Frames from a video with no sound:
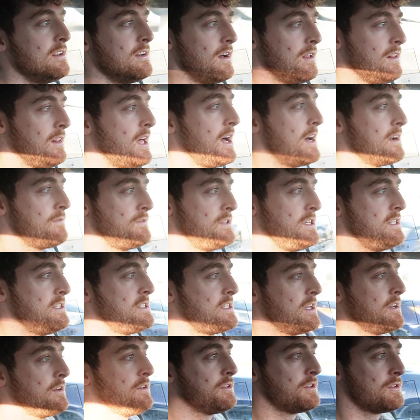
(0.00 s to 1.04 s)
a lot of
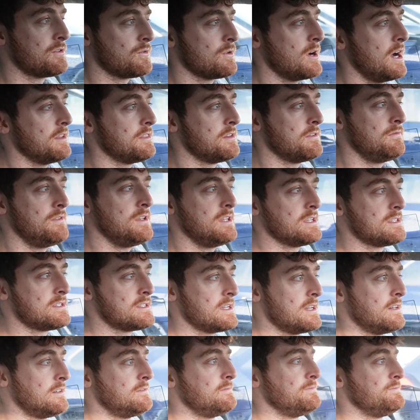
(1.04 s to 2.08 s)
detail throughout the
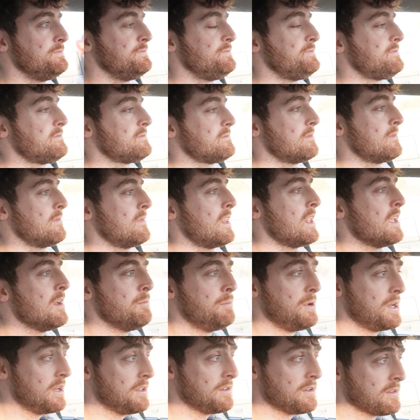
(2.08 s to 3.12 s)
VSL.
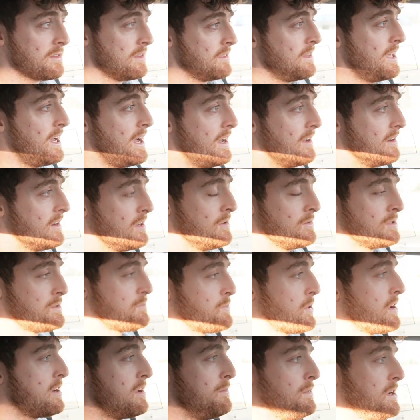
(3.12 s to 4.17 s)
But other than that, it was
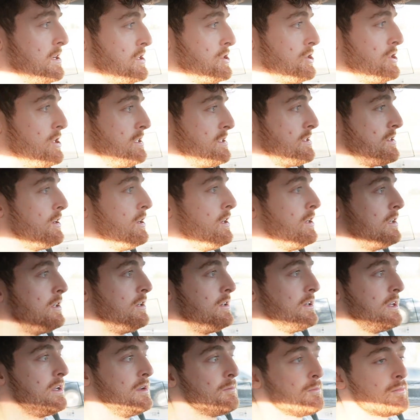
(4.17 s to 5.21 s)
pretty much just
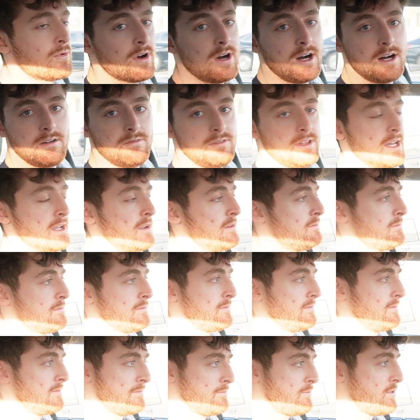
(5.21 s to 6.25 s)
all improv, like
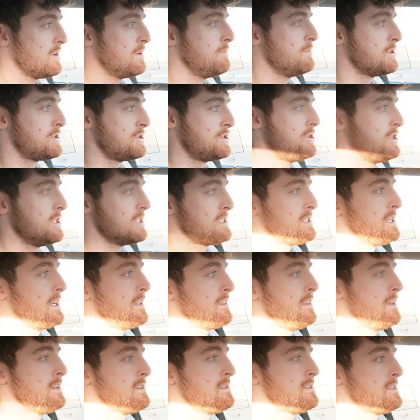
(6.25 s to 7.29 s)
pretty much just
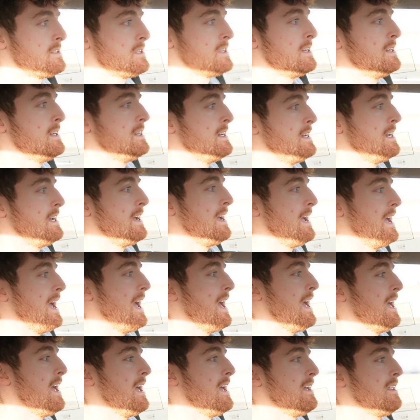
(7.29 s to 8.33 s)
like this.
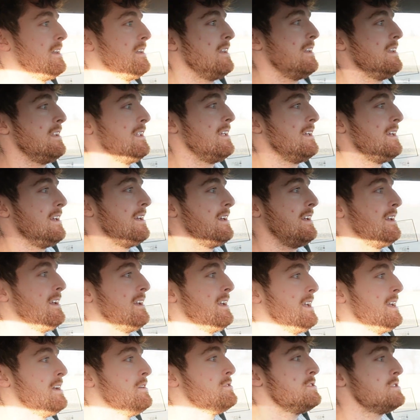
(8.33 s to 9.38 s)
And
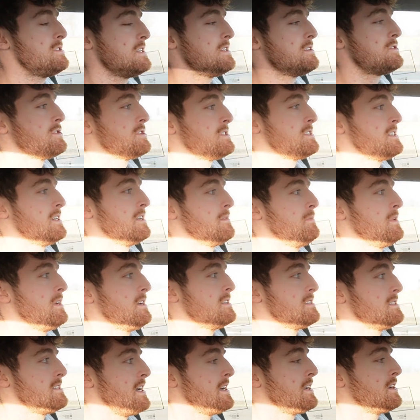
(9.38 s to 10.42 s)
it was interesting
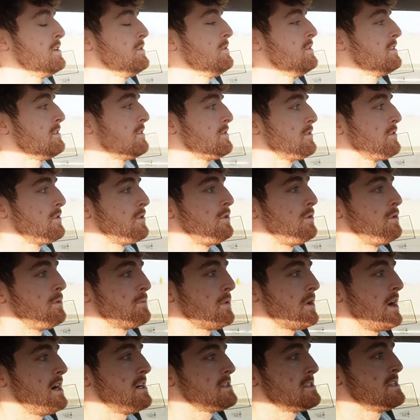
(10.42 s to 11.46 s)
because like going through the whole
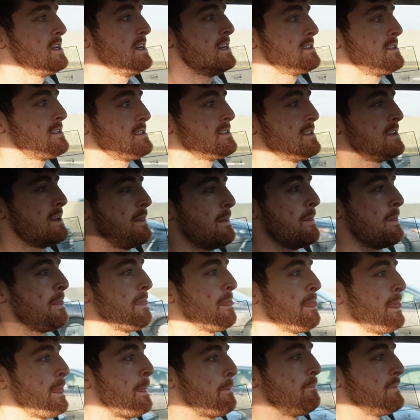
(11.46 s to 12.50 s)
process,
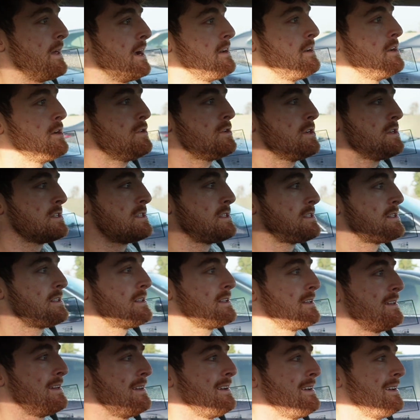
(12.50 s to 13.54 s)
I noticed
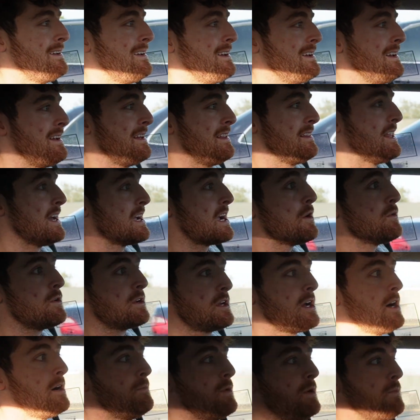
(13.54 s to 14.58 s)
like I would
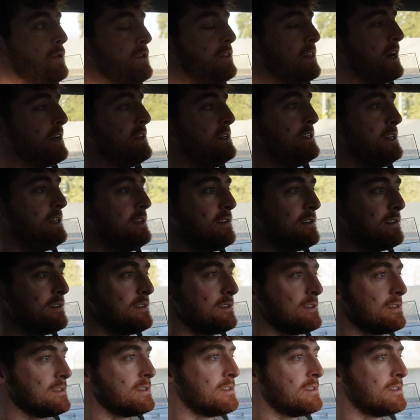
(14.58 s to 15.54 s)
come up with ideas